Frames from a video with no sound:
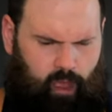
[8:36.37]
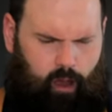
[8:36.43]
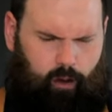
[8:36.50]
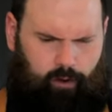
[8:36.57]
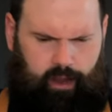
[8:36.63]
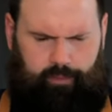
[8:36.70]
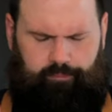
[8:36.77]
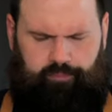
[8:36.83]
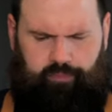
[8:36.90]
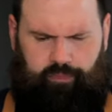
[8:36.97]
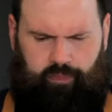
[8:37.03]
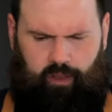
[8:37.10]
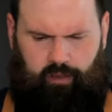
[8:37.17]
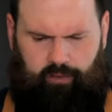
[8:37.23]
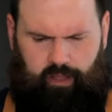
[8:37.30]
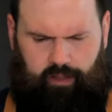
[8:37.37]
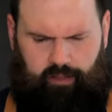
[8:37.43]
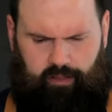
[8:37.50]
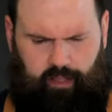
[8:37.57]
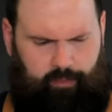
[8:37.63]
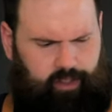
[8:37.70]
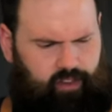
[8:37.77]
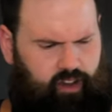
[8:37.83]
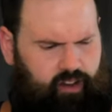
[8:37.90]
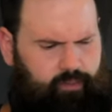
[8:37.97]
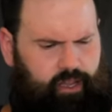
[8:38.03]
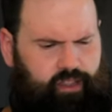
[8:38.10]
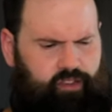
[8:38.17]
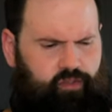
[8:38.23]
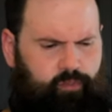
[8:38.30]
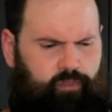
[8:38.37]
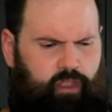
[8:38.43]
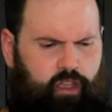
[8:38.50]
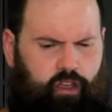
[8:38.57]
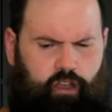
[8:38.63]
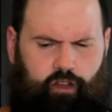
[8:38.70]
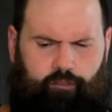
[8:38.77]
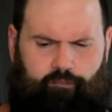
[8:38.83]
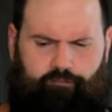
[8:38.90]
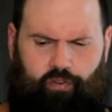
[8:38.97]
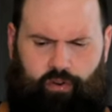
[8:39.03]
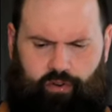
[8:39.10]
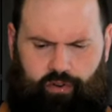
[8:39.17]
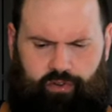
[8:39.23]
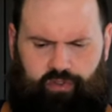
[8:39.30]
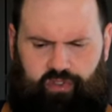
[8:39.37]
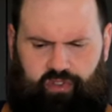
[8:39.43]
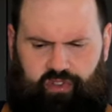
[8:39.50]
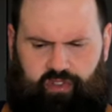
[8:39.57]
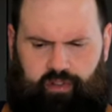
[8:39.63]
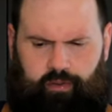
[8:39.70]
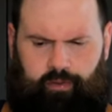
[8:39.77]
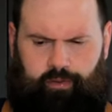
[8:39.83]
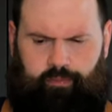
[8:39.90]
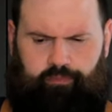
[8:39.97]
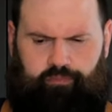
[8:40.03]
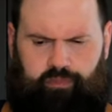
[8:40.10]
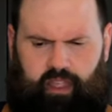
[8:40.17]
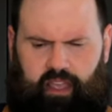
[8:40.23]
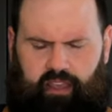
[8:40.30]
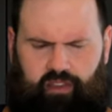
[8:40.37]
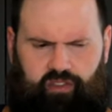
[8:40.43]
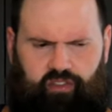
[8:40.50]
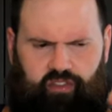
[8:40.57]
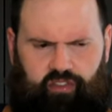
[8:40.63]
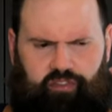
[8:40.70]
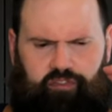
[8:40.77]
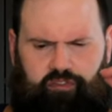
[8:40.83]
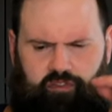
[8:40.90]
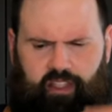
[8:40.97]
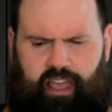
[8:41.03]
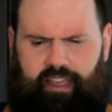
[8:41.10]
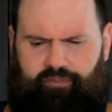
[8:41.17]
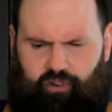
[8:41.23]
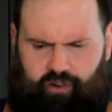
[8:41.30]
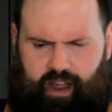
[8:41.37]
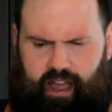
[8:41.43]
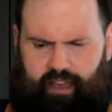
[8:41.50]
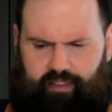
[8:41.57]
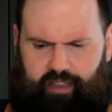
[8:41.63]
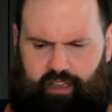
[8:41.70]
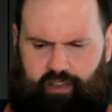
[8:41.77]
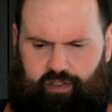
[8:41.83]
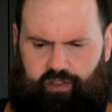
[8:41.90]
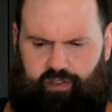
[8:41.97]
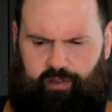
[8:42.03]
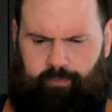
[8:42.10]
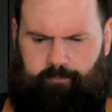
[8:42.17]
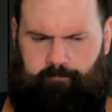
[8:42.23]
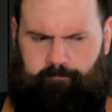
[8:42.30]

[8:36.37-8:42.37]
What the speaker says: All right, let me talk about this. First is the flavor on this